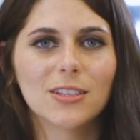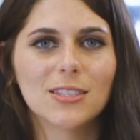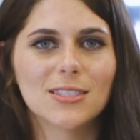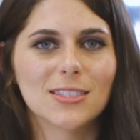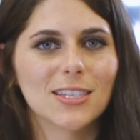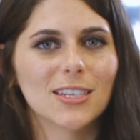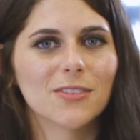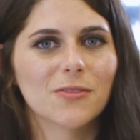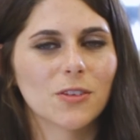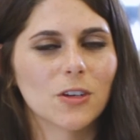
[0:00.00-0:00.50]
and
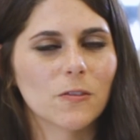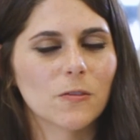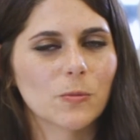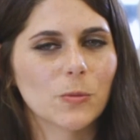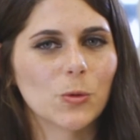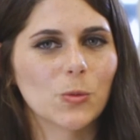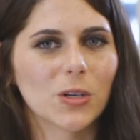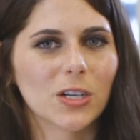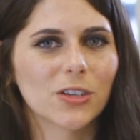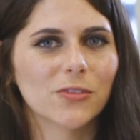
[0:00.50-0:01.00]
see if one of them
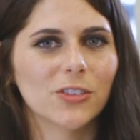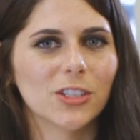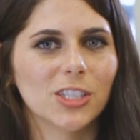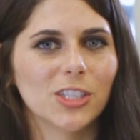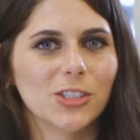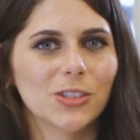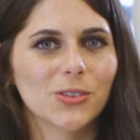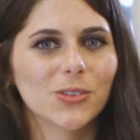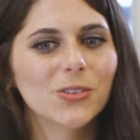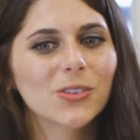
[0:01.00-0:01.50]
will work for
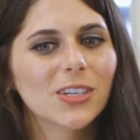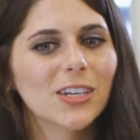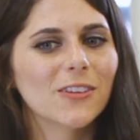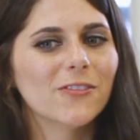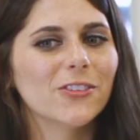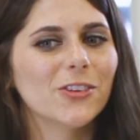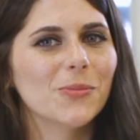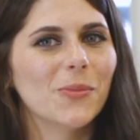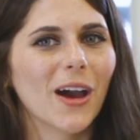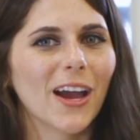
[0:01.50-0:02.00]
you.
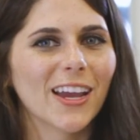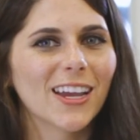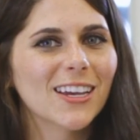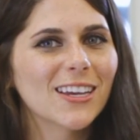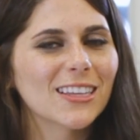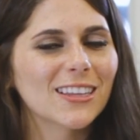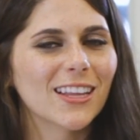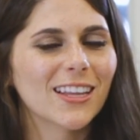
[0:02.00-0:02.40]
If you buy it,